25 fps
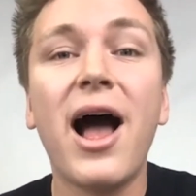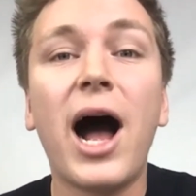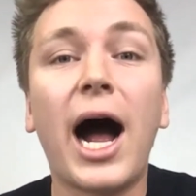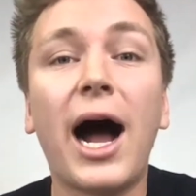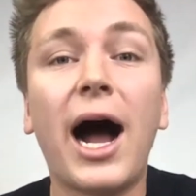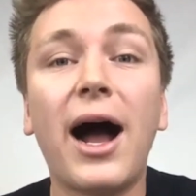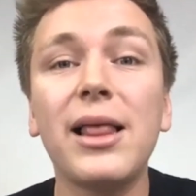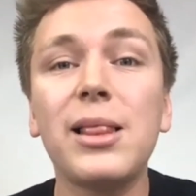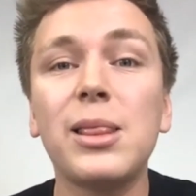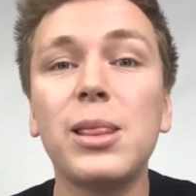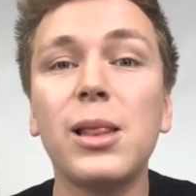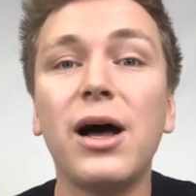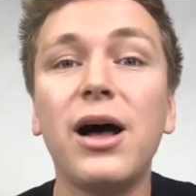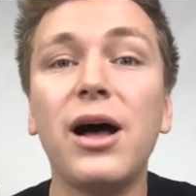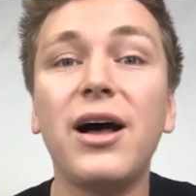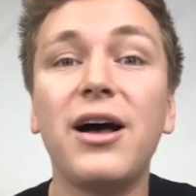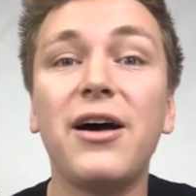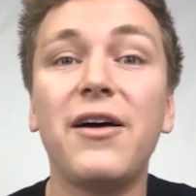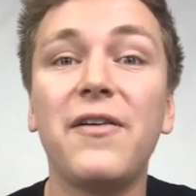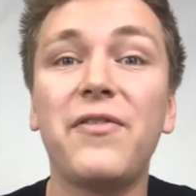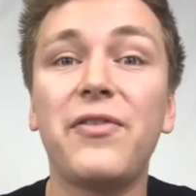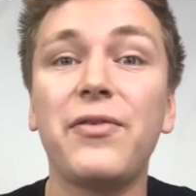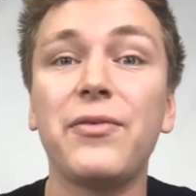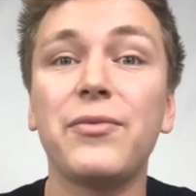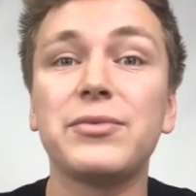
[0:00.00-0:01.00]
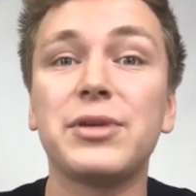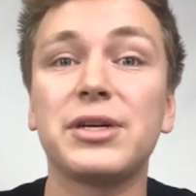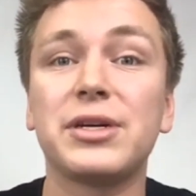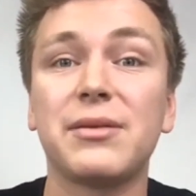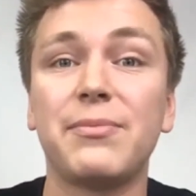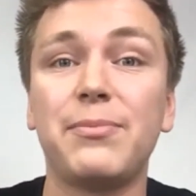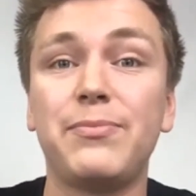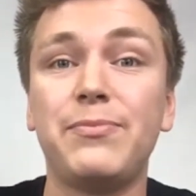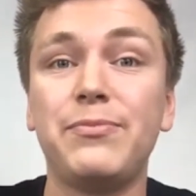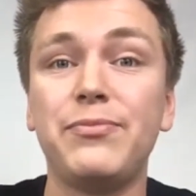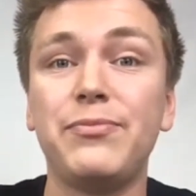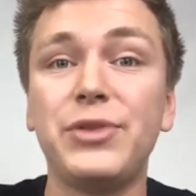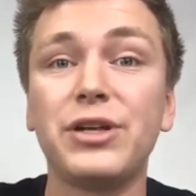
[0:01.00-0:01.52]
There's a
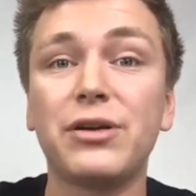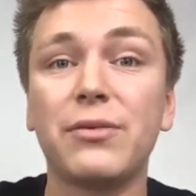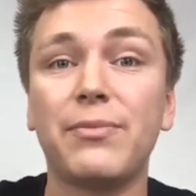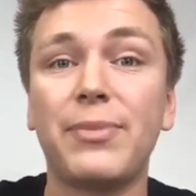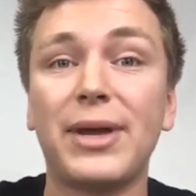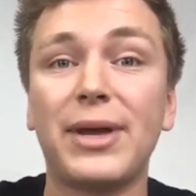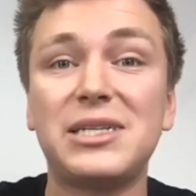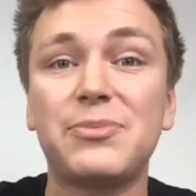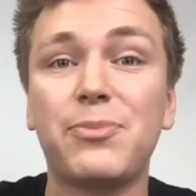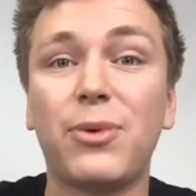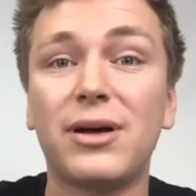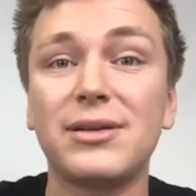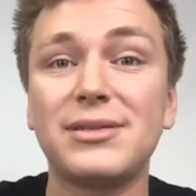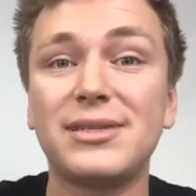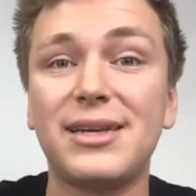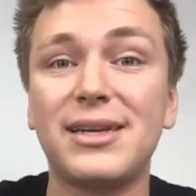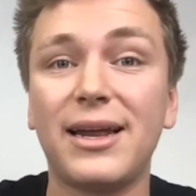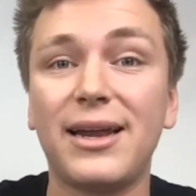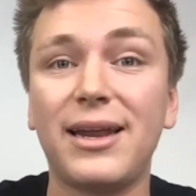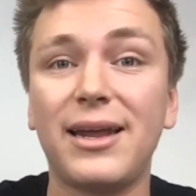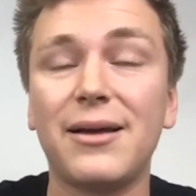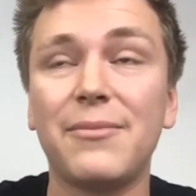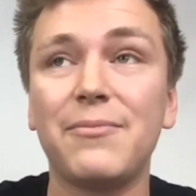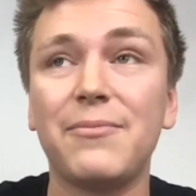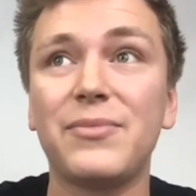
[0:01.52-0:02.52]
little baseball stadium.